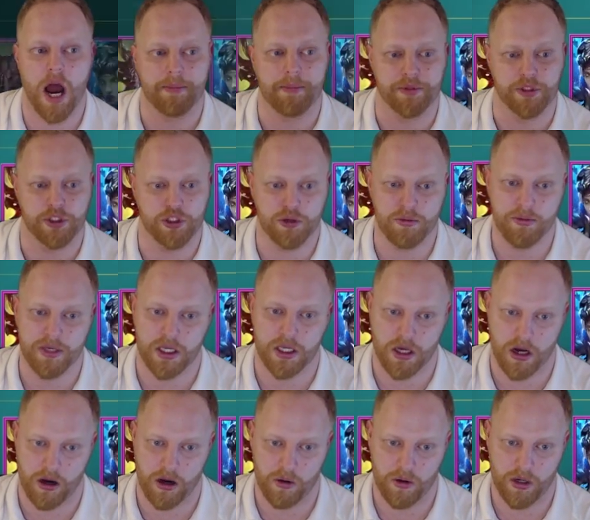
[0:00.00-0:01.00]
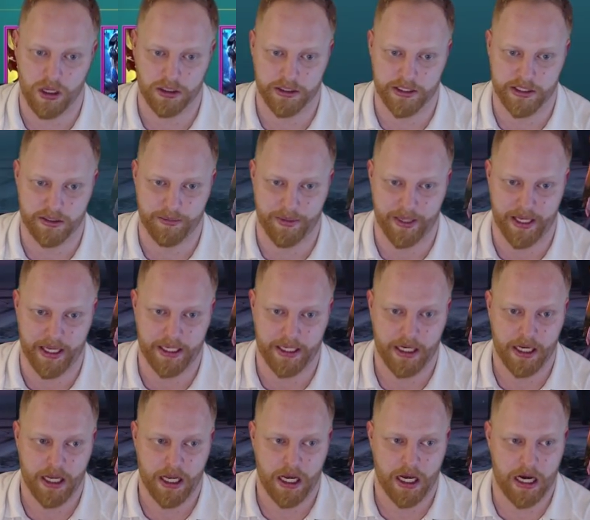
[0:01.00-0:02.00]
up Yumiko a little bit.
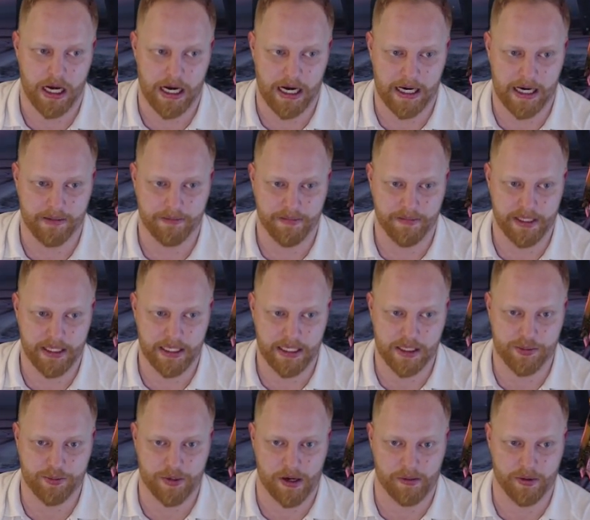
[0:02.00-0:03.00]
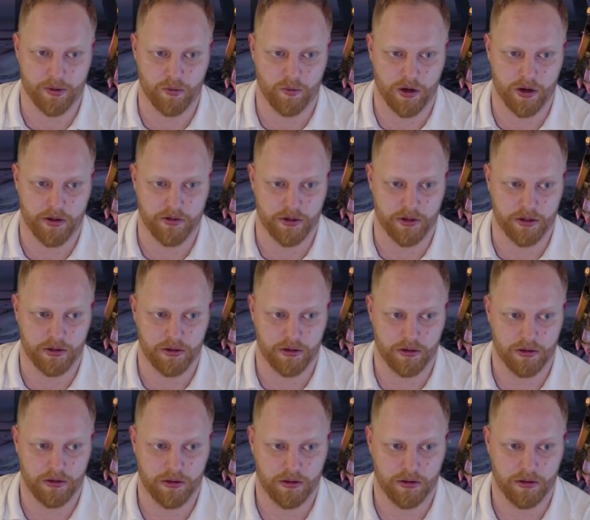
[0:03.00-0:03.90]
He's probably one of the